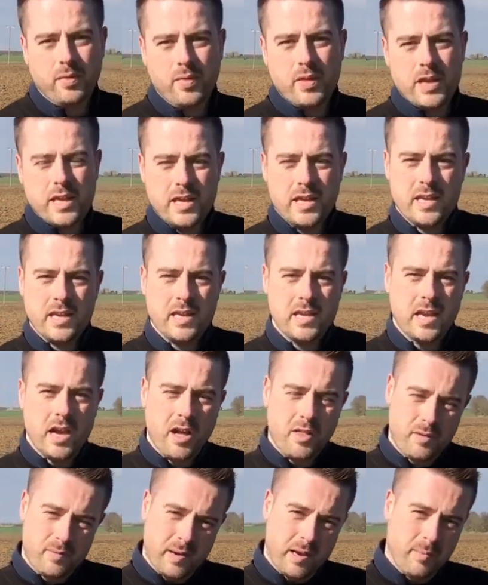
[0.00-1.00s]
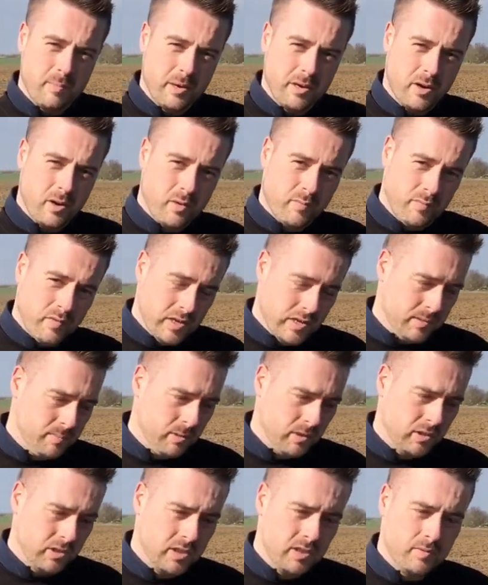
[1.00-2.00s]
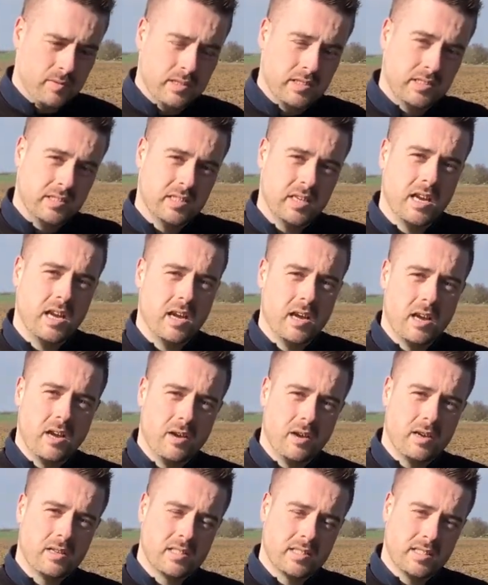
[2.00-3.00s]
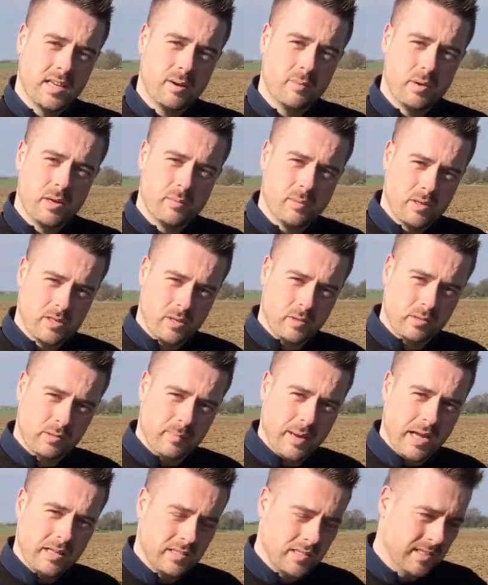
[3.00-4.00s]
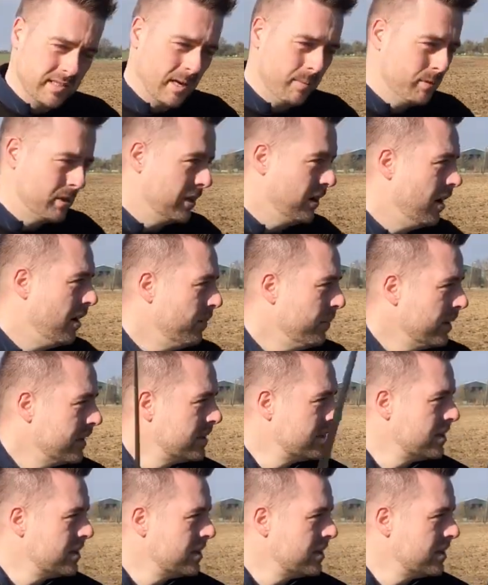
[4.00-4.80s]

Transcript: The other element of this posta is, as I say, we're told about deception, aren't we?